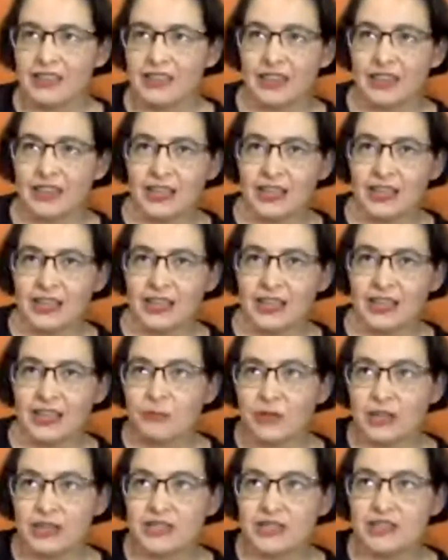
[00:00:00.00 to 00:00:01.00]
I think
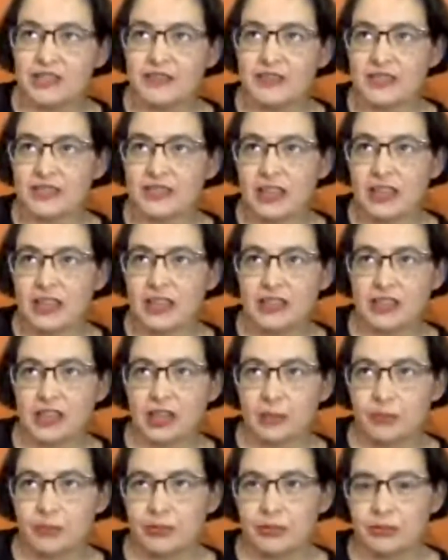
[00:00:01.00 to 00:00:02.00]
I must have
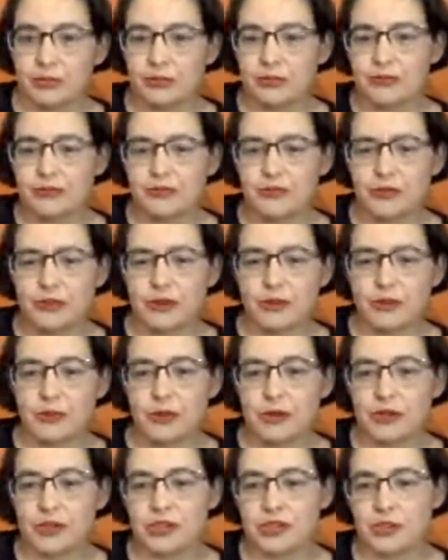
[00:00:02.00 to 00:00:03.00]
signed up for
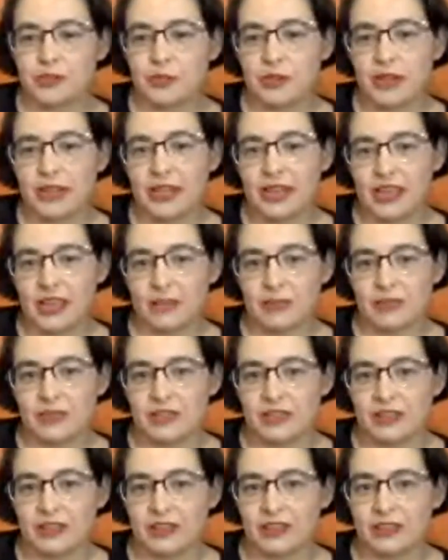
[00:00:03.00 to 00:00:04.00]
Merch by
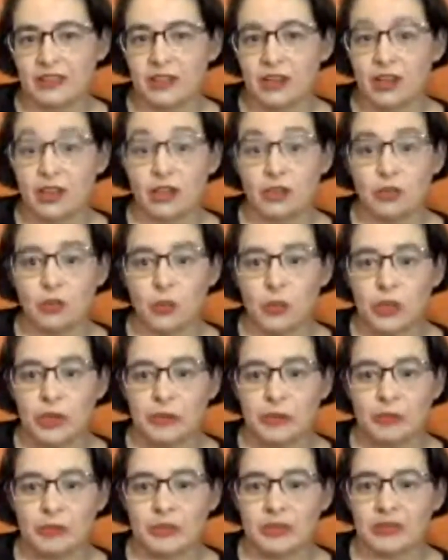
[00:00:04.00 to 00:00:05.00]
Amazon on a
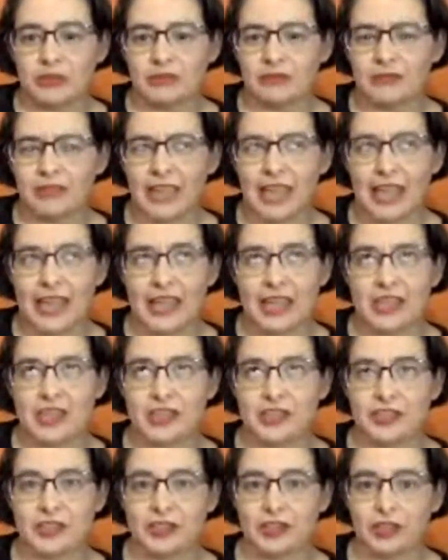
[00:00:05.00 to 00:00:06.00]
whim
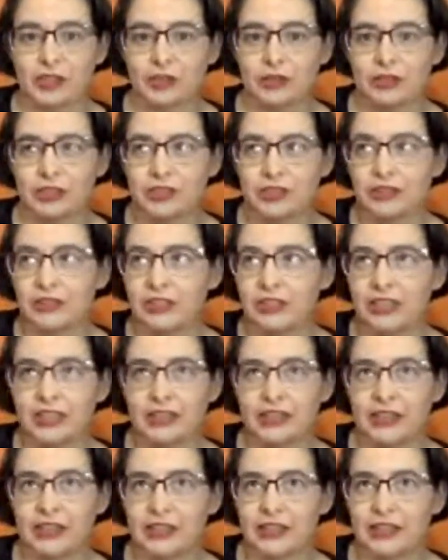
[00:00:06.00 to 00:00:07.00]
ages ago, literally
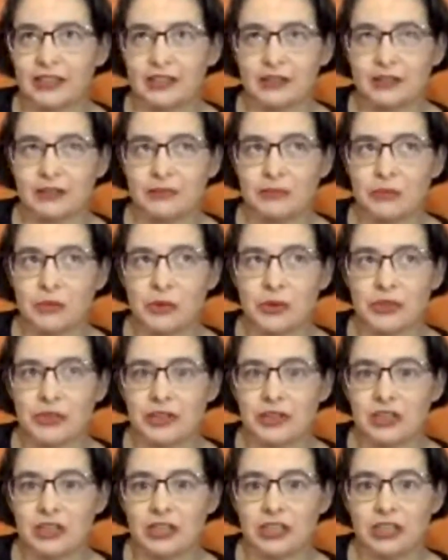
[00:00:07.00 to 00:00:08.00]
like more
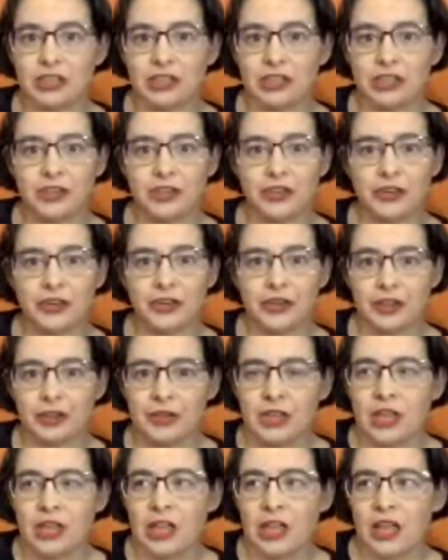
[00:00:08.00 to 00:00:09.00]
than a year
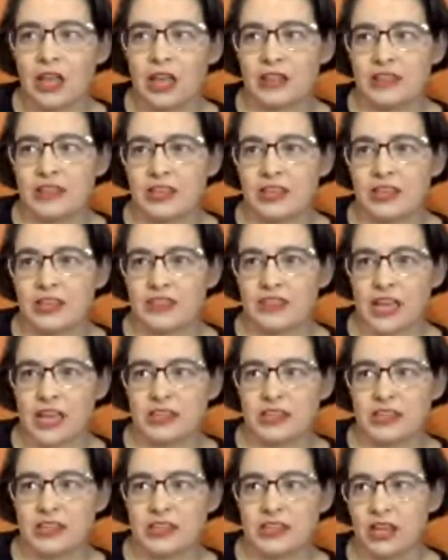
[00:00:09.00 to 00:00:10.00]
ago. I think
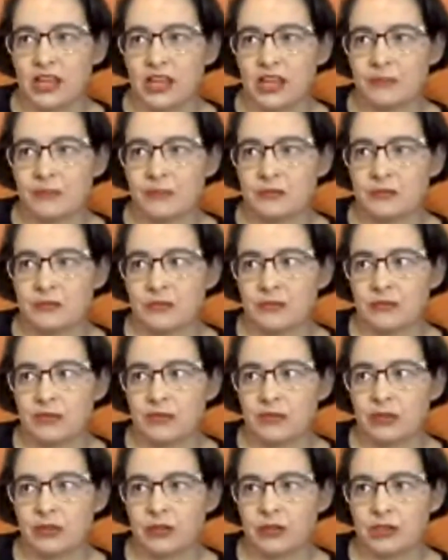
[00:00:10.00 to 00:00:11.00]
at that time,
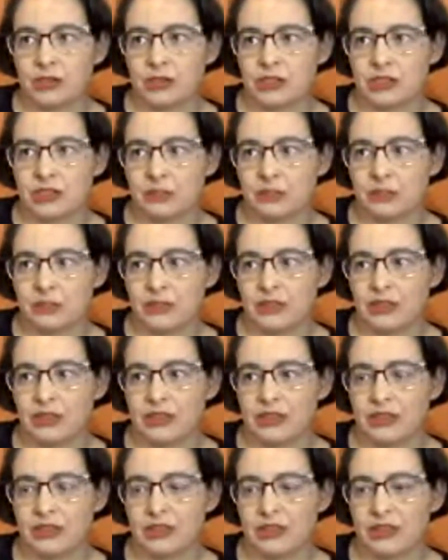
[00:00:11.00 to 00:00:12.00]
in order to
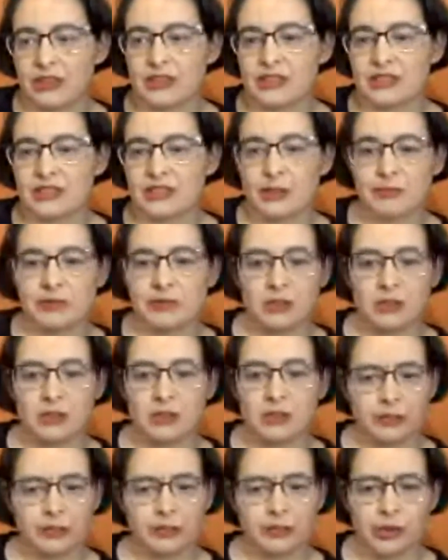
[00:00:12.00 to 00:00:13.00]
be accepted
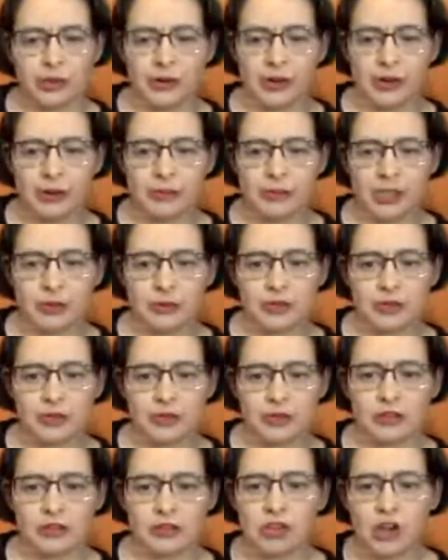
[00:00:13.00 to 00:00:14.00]
by the program, there was
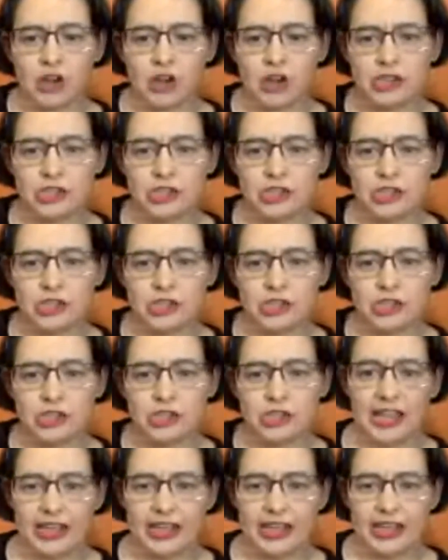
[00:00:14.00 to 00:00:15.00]
a large time
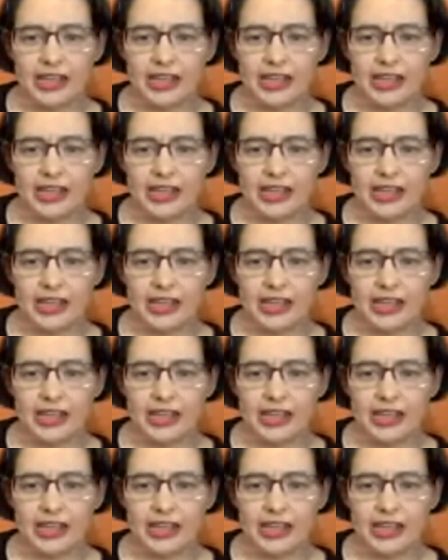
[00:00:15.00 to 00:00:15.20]
lag.